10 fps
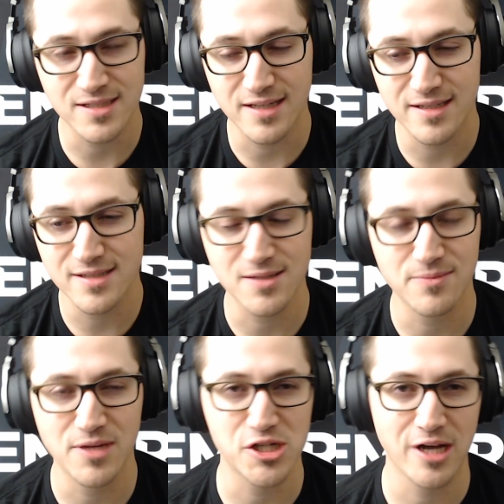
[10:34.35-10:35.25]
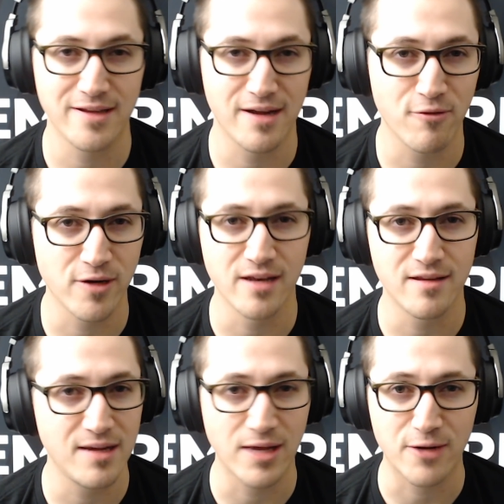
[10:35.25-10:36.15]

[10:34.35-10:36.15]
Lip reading: This is a big shout out to everyone on the team.